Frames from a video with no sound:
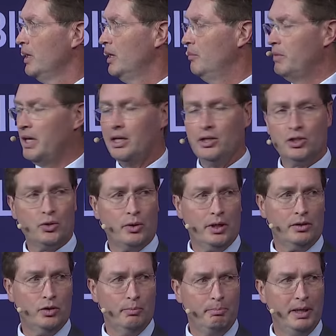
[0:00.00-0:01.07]
and making sure
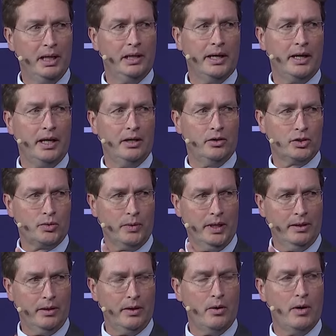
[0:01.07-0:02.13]
that you build that
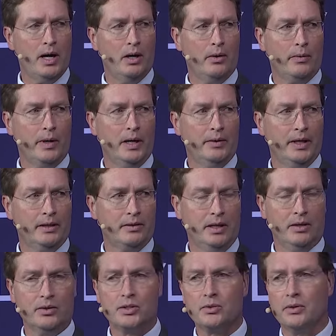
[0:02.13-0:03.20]
industry and the know-how around that
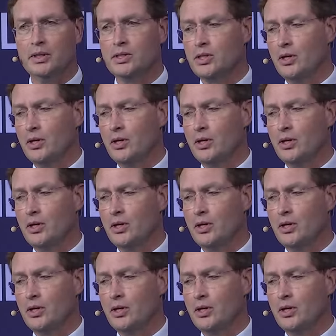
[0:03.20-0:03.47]
industry.